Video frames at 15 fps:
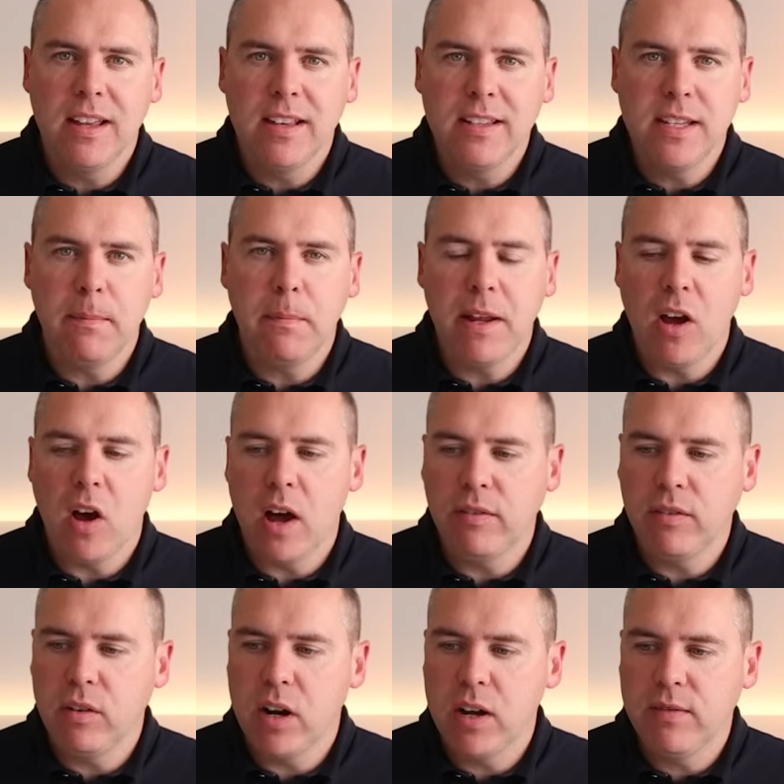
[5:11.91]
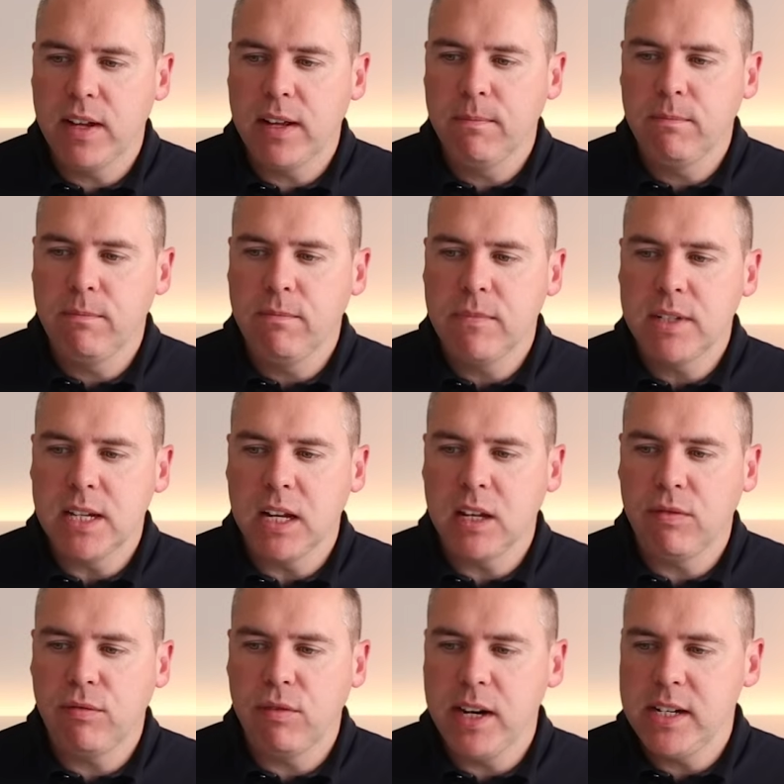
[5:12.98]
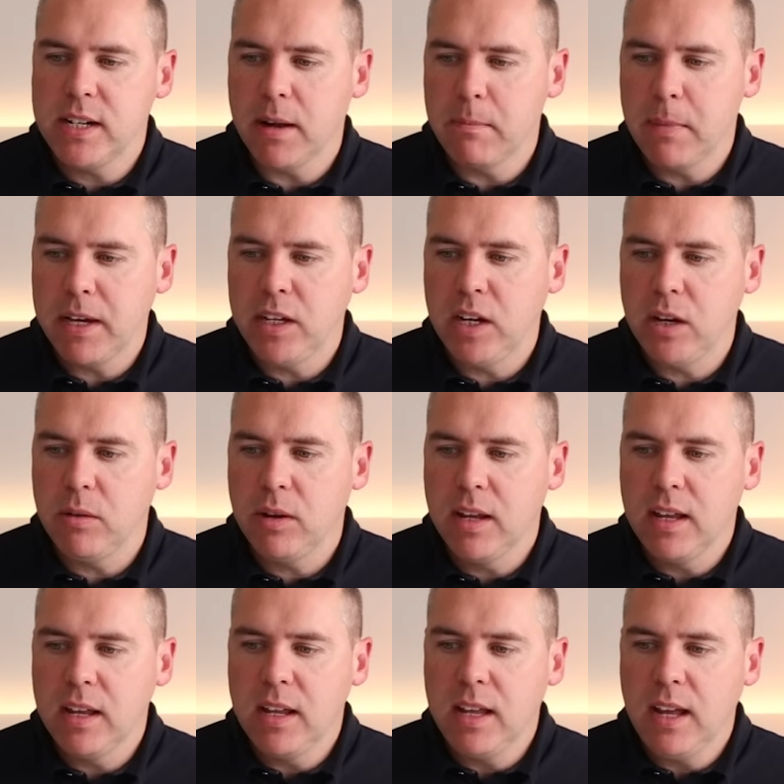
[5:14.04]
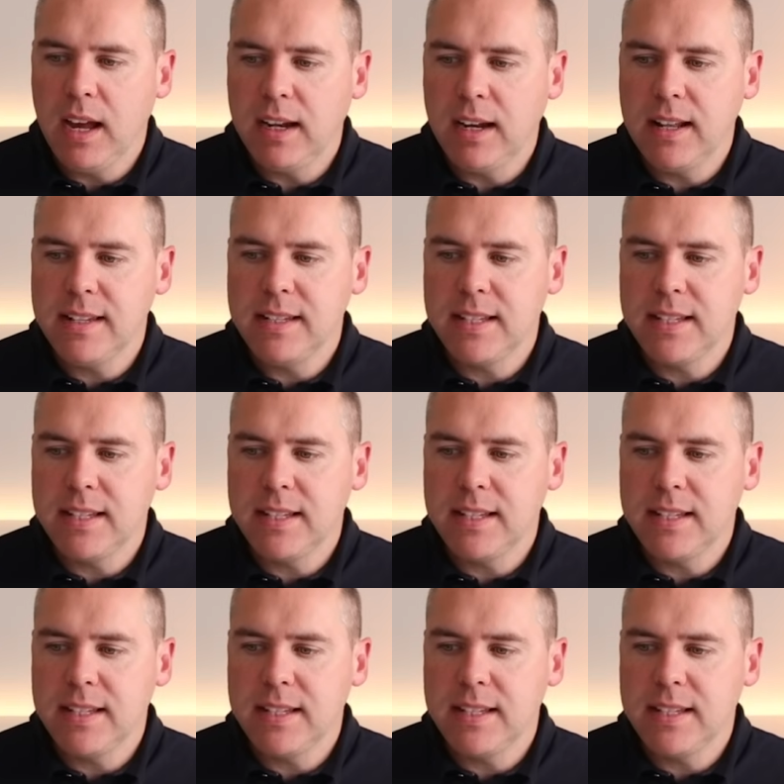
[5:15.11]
Simply hover over, select the three dot menu, and then